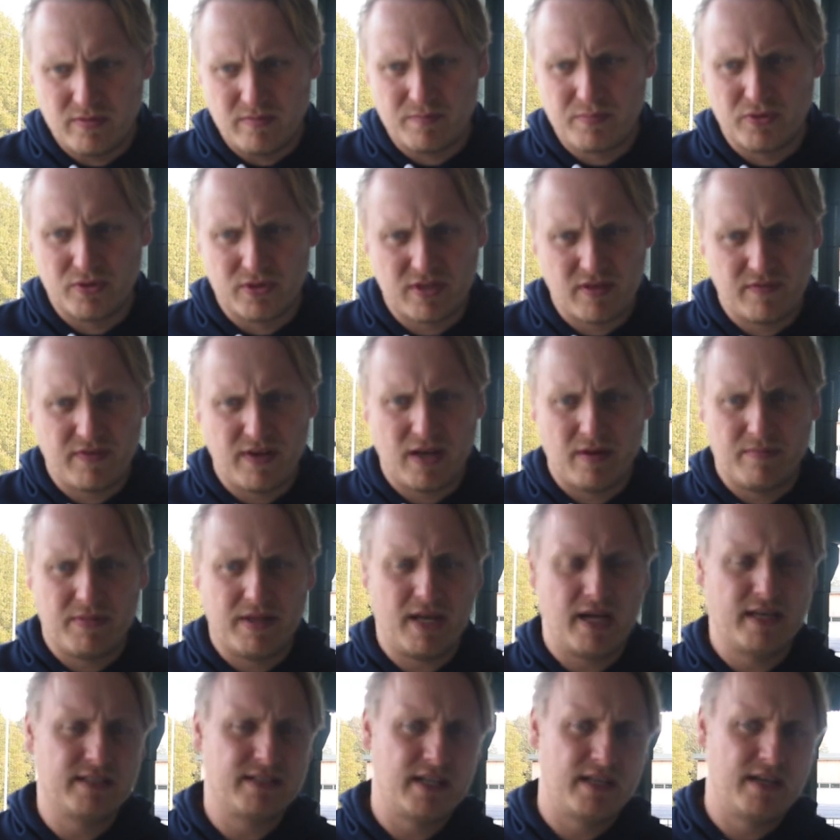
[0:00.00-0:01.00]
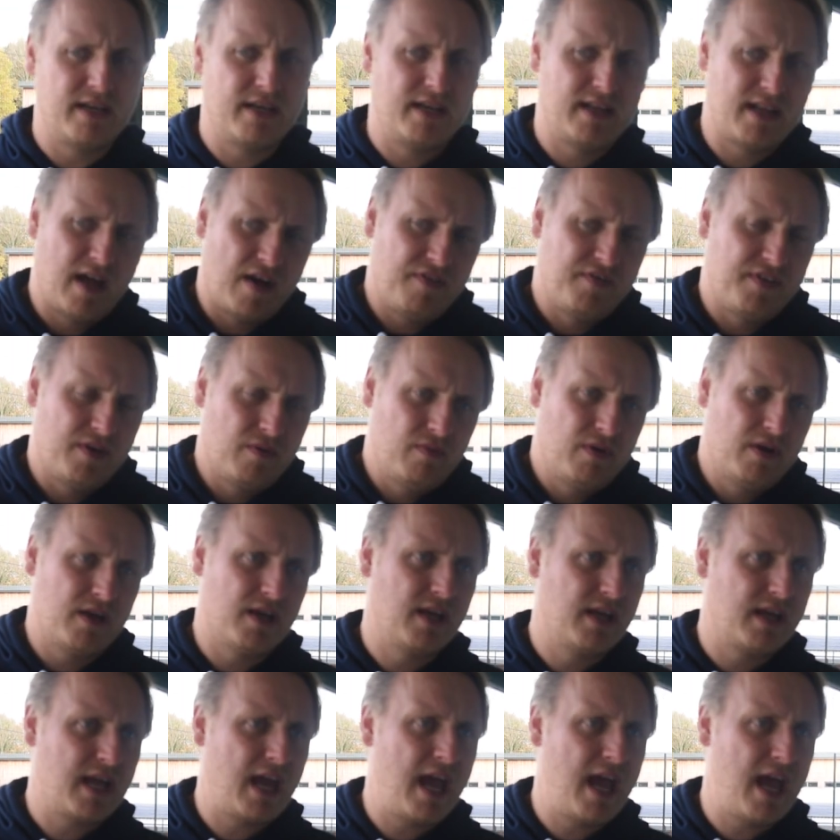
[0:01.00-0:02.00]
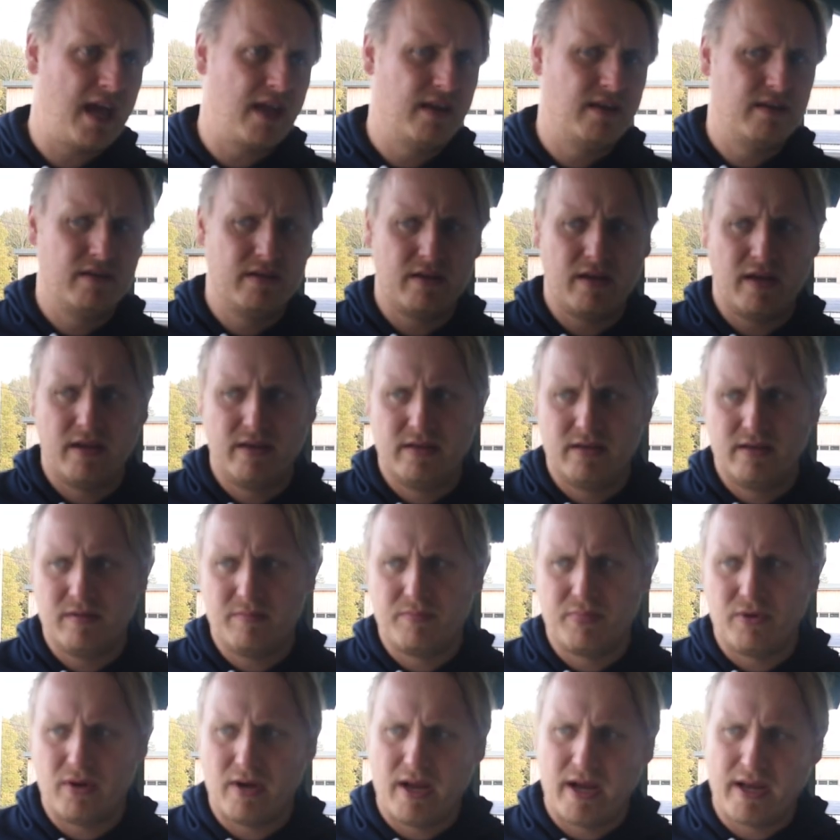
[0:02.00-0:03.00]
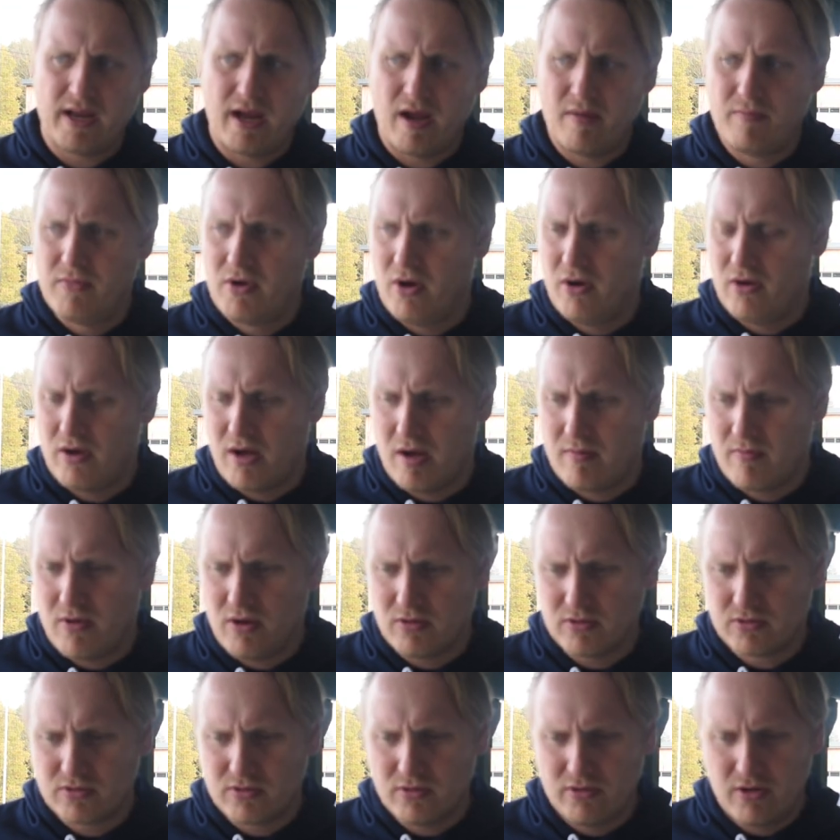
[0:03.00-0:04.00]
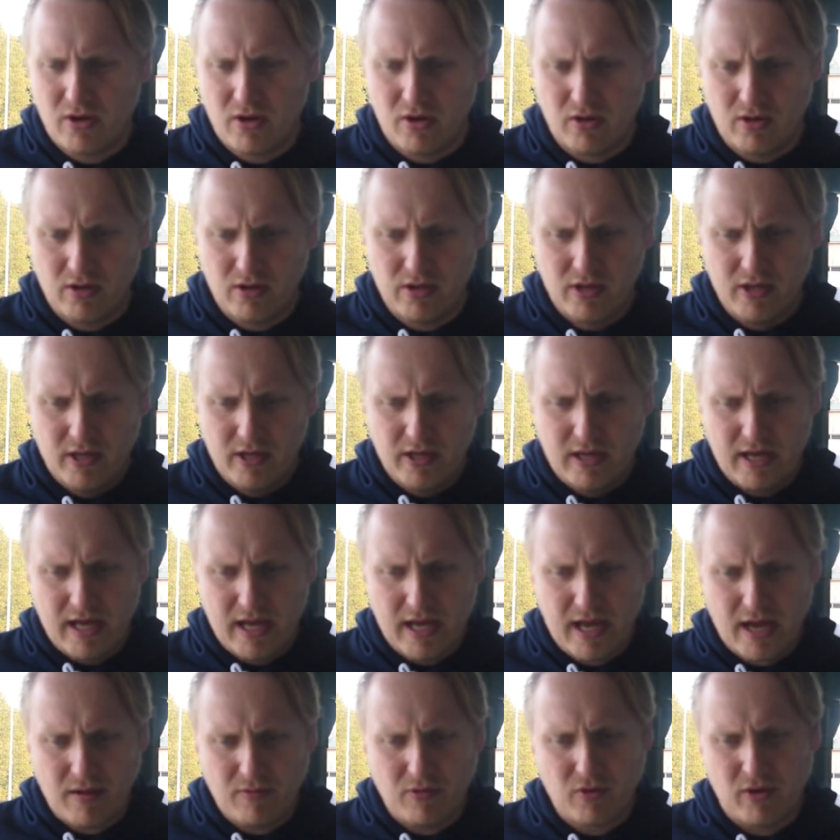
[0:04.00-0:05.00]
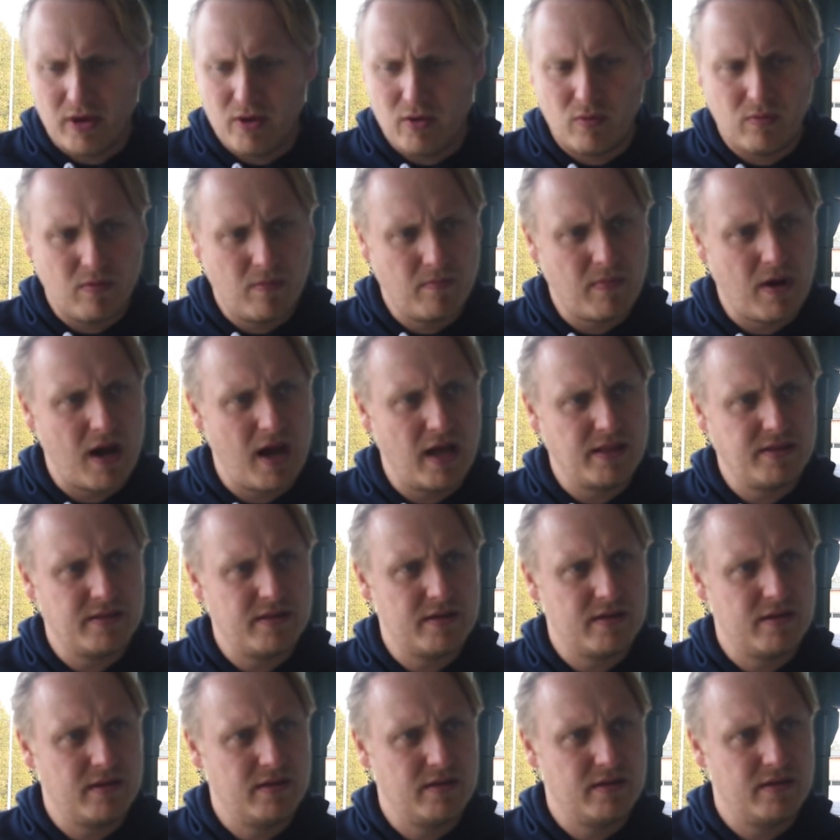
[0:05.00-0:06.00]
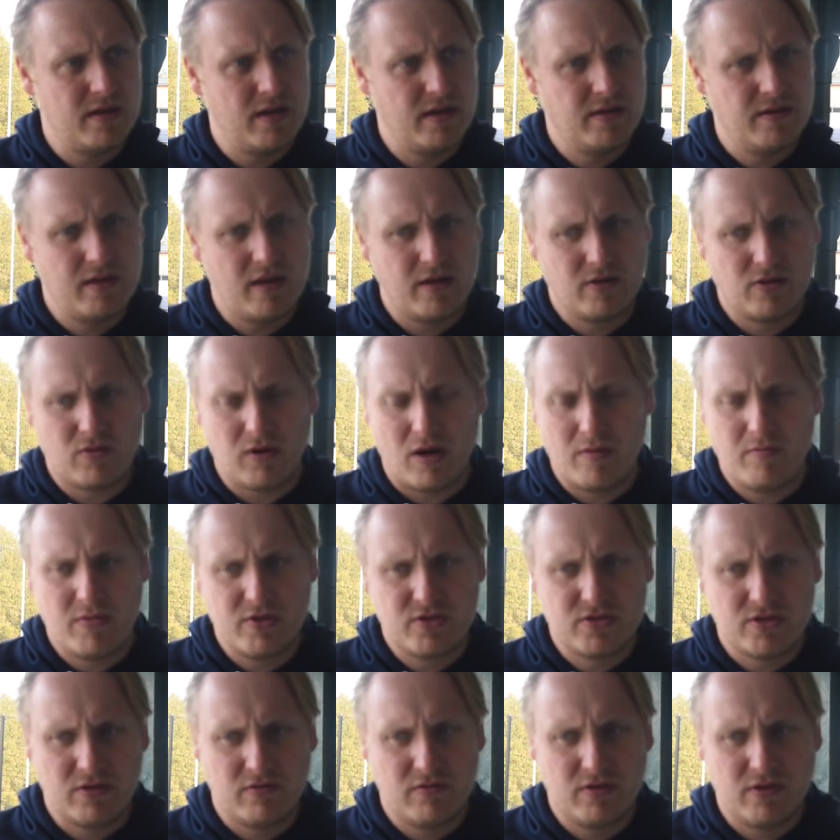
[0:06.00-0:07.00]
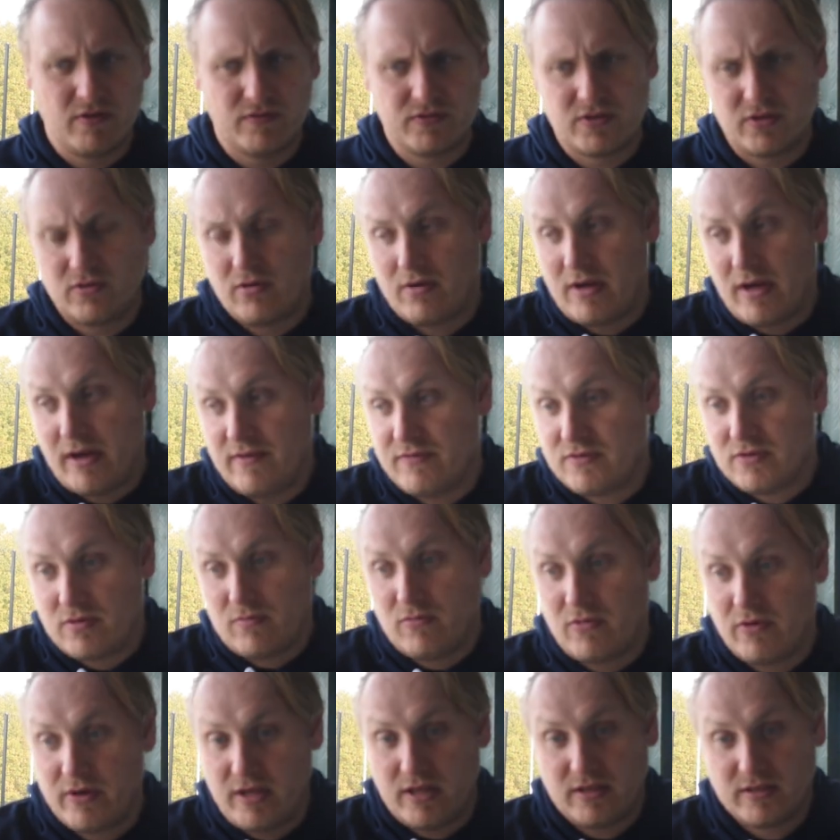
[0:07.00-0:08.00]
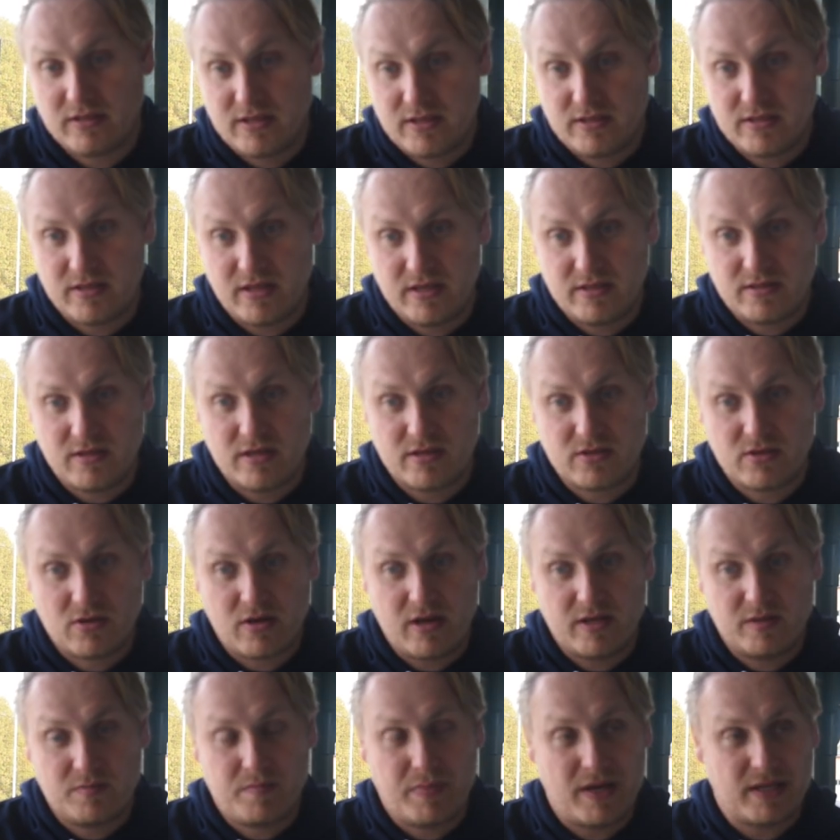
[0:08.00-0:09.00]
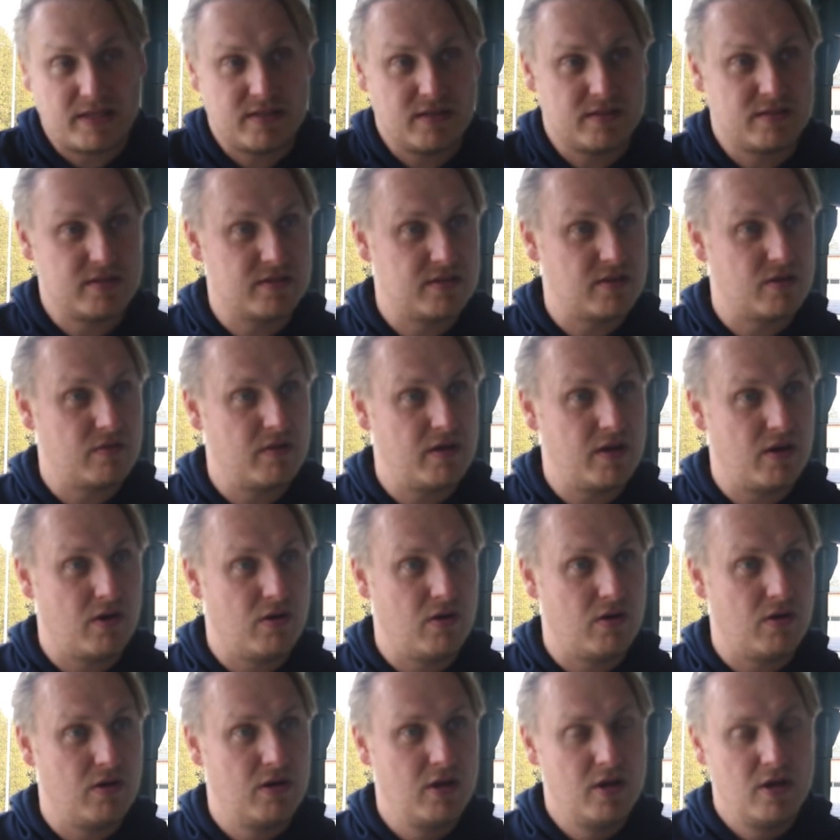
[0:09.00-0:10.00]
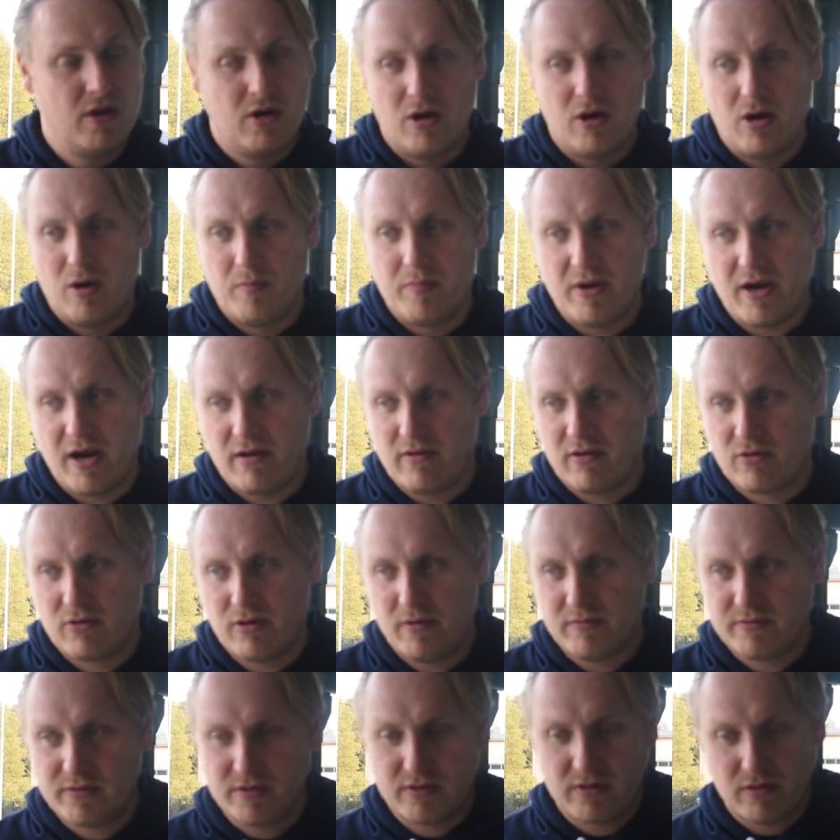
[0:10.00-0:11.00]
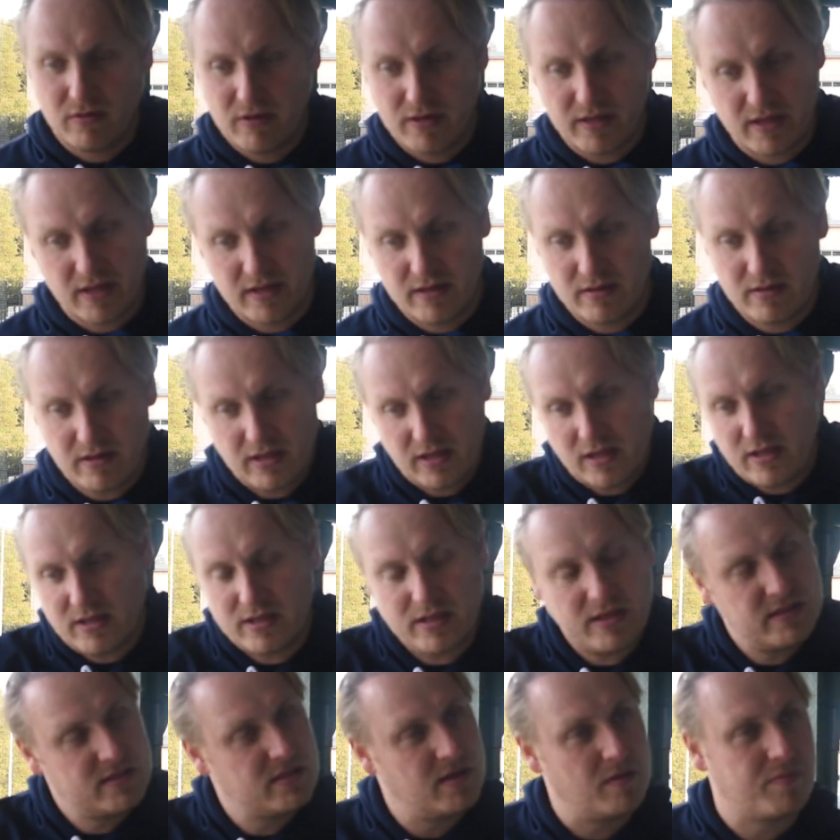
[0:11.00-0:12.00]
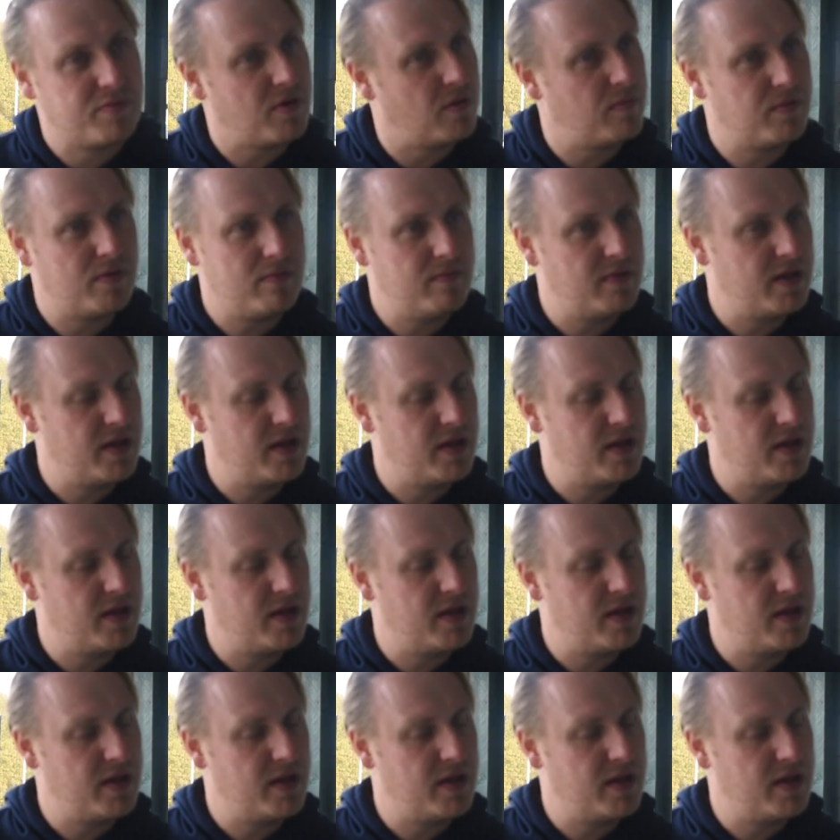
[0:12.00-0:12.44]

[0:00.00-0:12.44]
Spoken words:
But develop the identity that I think we can get, but I'm also not I'm quite open-minded and quite mature enough to know that if someone else is better to do it or better equipped to do it, then that isn't a problem.